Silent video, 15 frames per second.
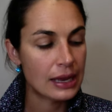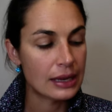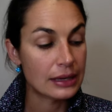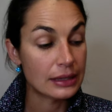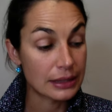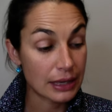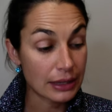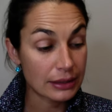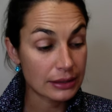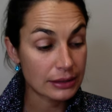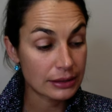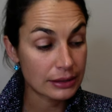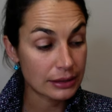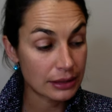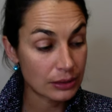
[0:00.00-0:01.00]
Yet
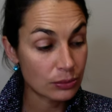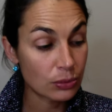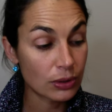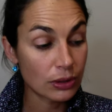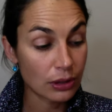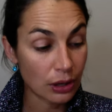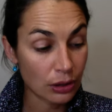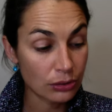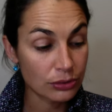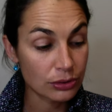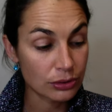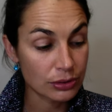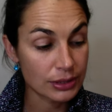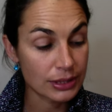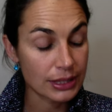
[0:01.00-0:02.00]
it will
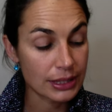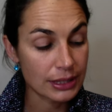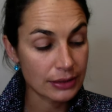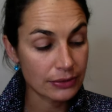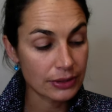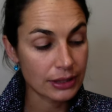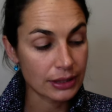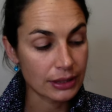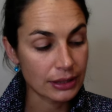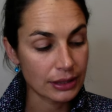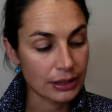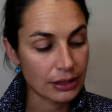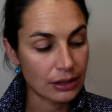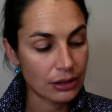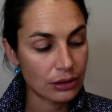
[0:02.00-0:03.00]
alter
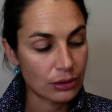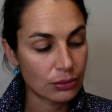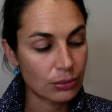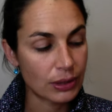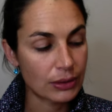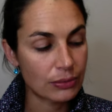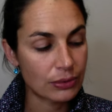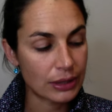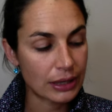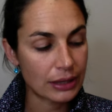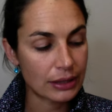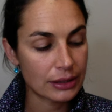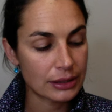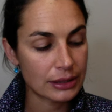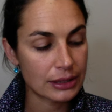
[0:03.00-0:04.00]
significantly the way
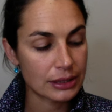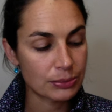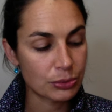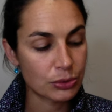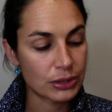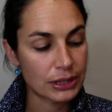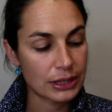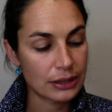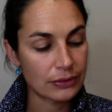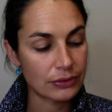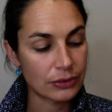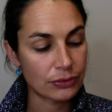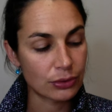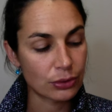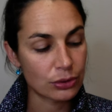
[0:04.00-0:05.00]
reality is perceived
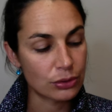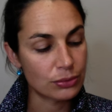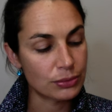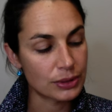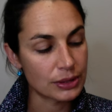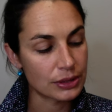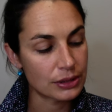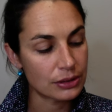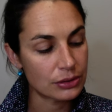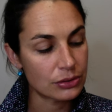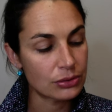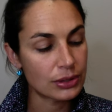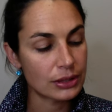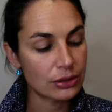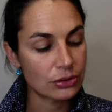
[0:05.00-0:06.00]
for humans
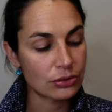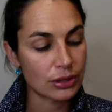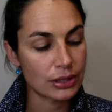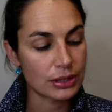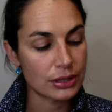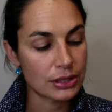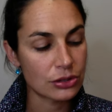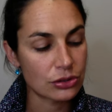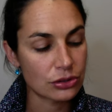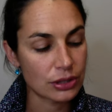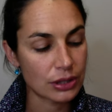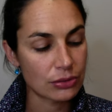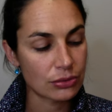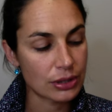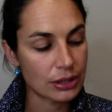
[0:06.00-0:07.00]
during the transition
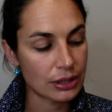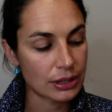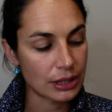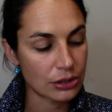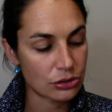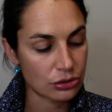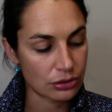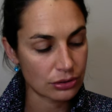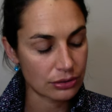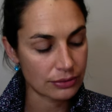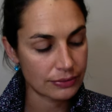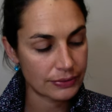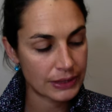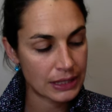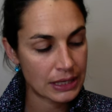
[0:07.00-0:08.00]
and reconnection.
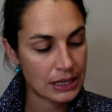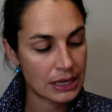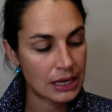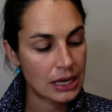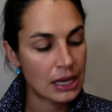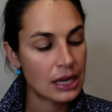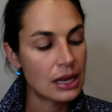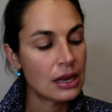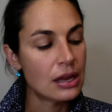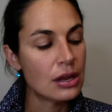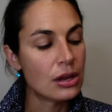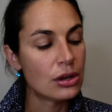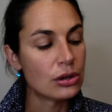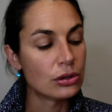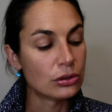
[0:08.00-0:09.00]

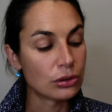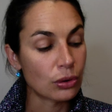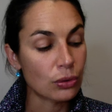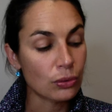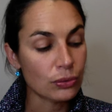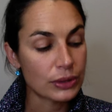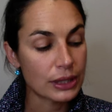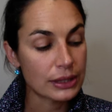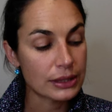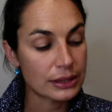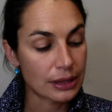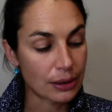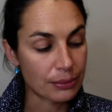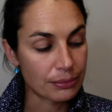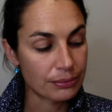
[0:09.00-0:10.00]
Know that
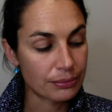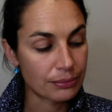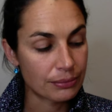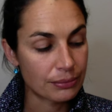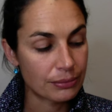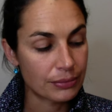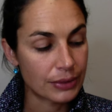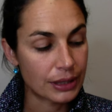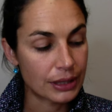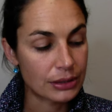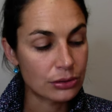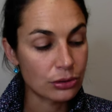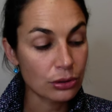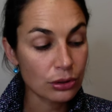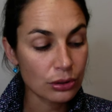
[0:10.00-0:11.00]
some in
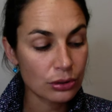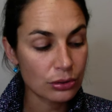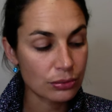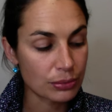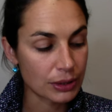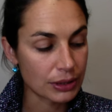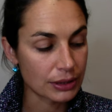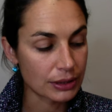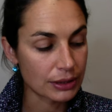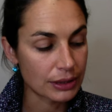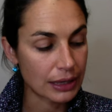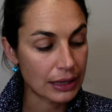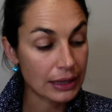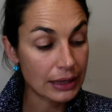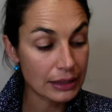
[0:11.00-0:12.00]
your human
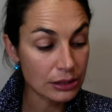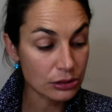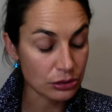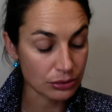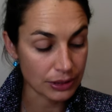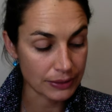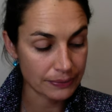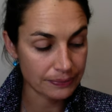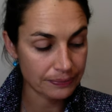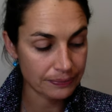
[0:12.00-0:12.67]
history